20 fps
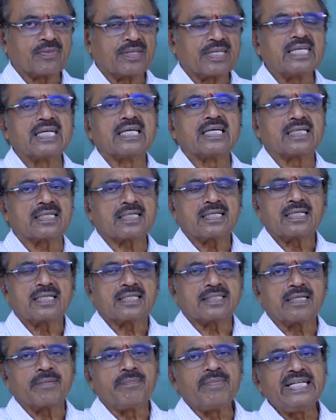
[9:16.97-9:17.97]
Here
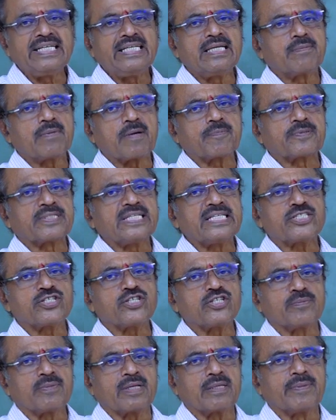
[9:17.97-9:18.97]
the medium of
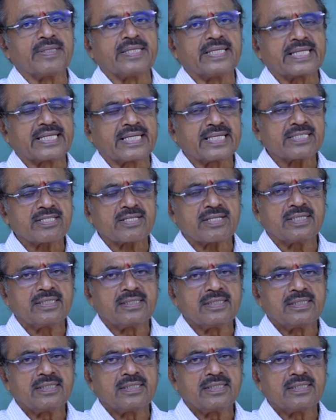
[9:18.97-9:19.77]
teaching will be in English,